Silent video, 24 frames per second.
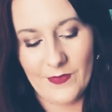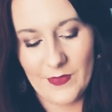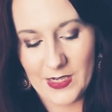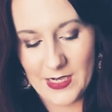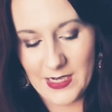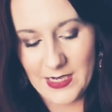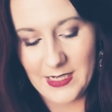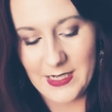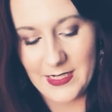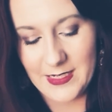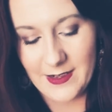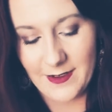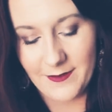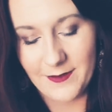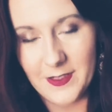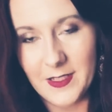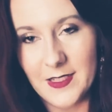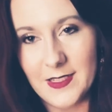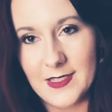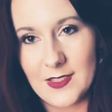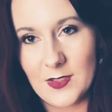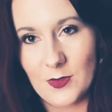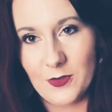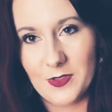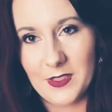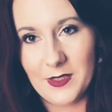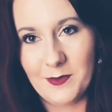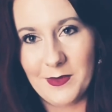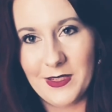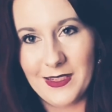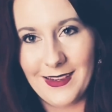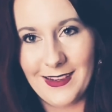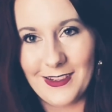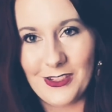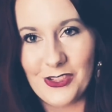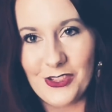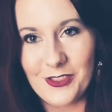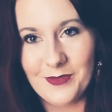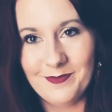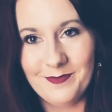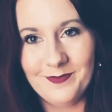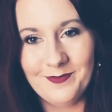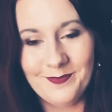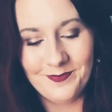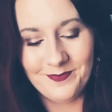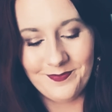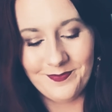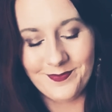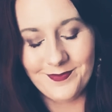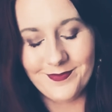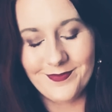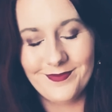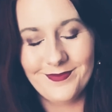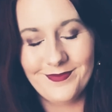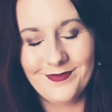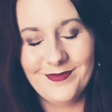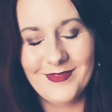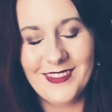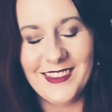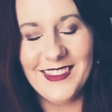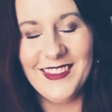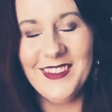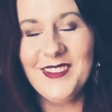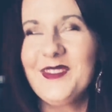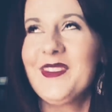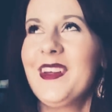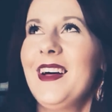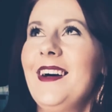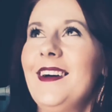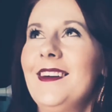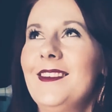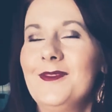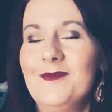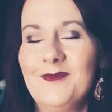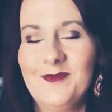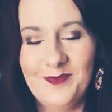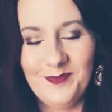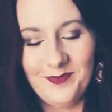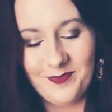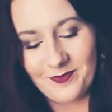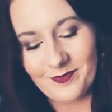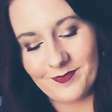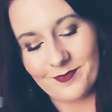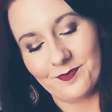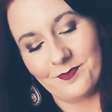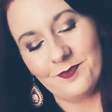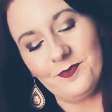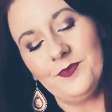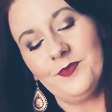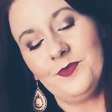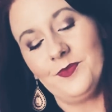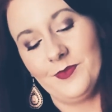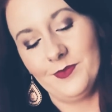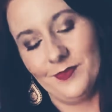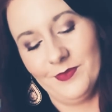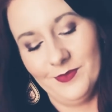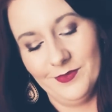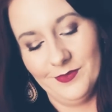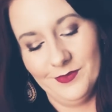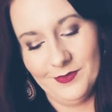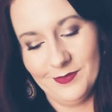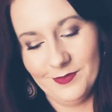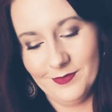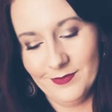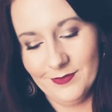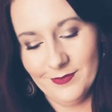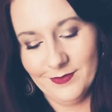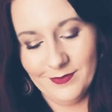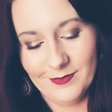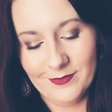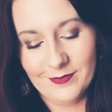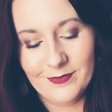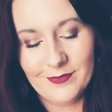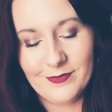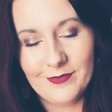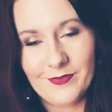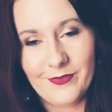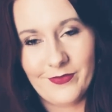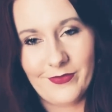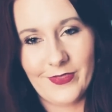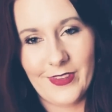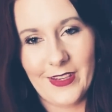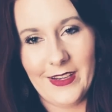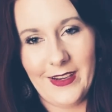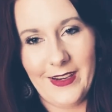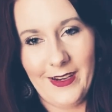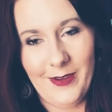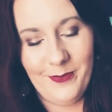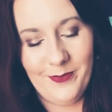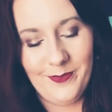And a definite soul deep connection. I love that. Okay.